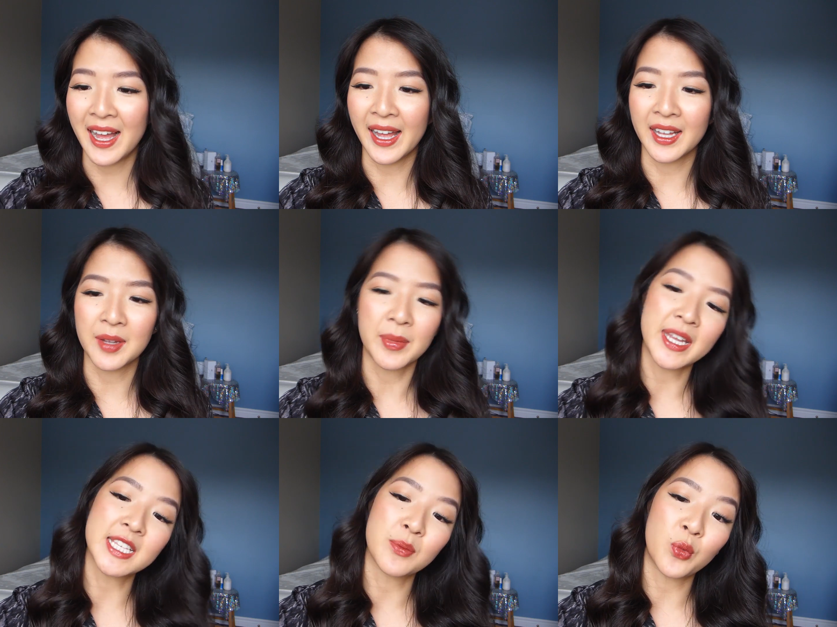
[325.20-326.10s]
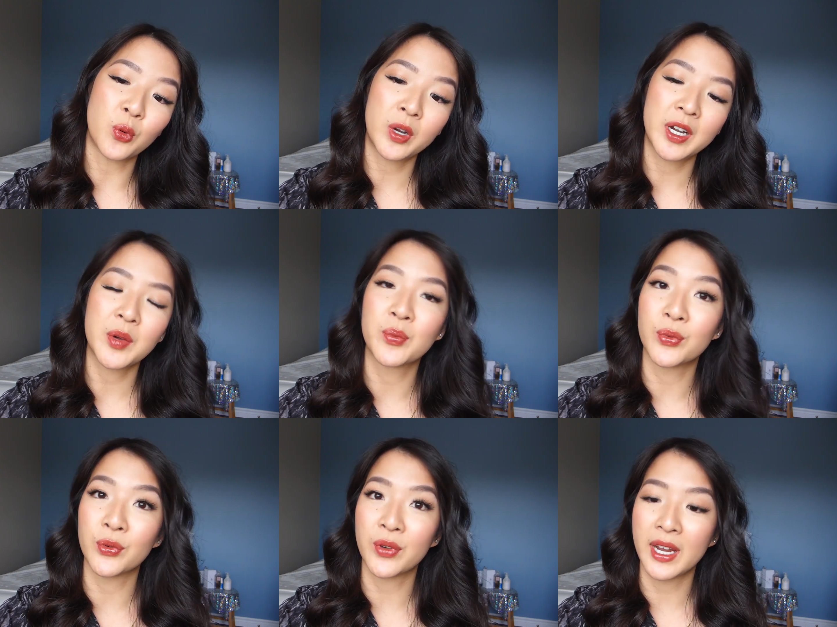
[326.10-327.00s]
It's a more
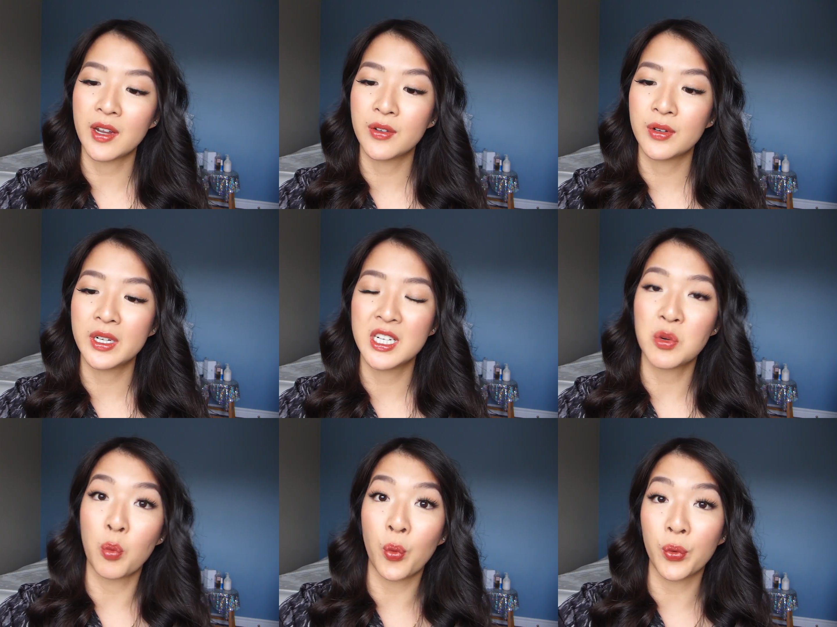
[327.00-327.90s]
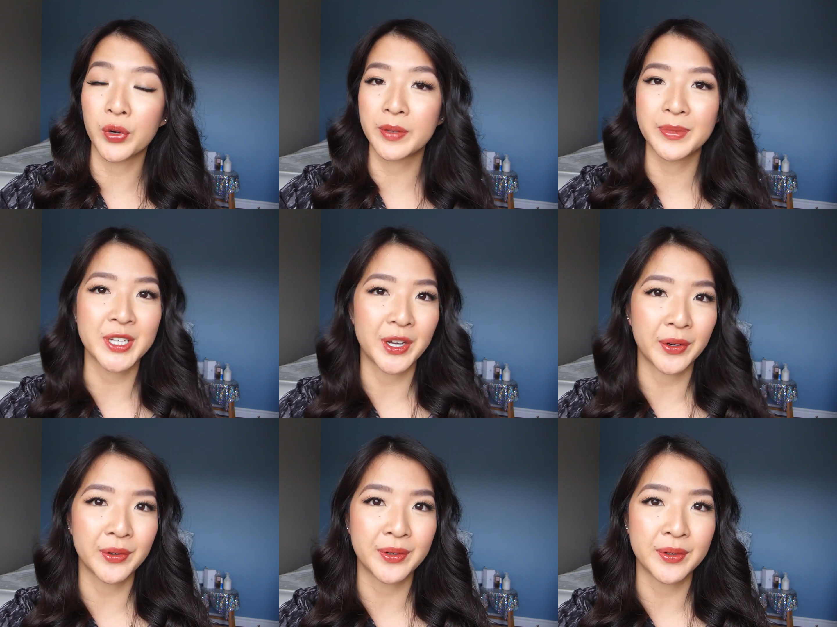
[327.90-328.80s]
brown, warm
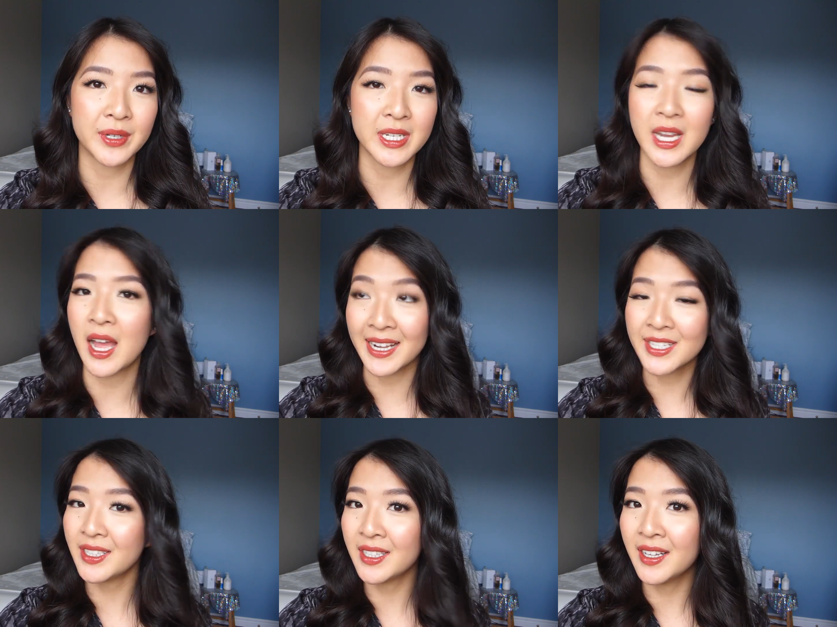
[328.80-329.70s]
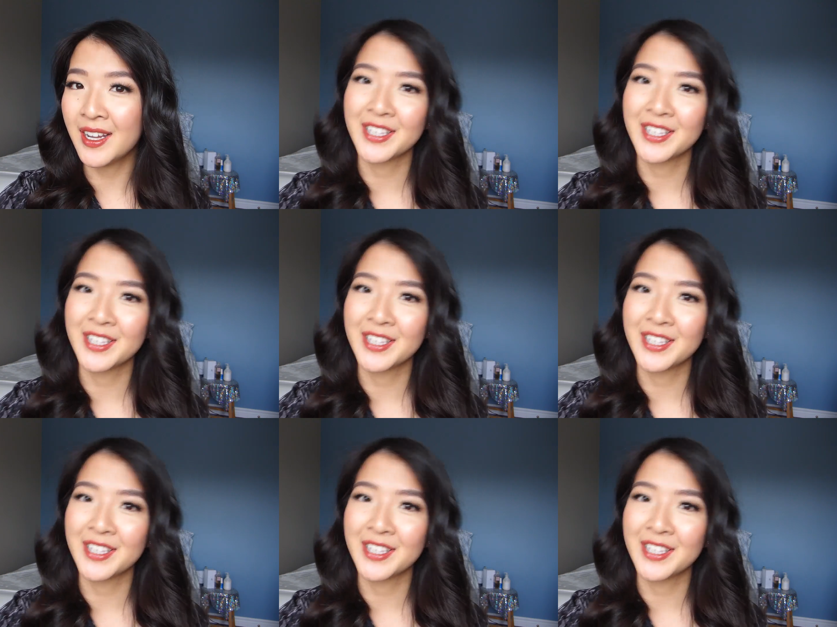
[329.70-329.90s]
toned hazel.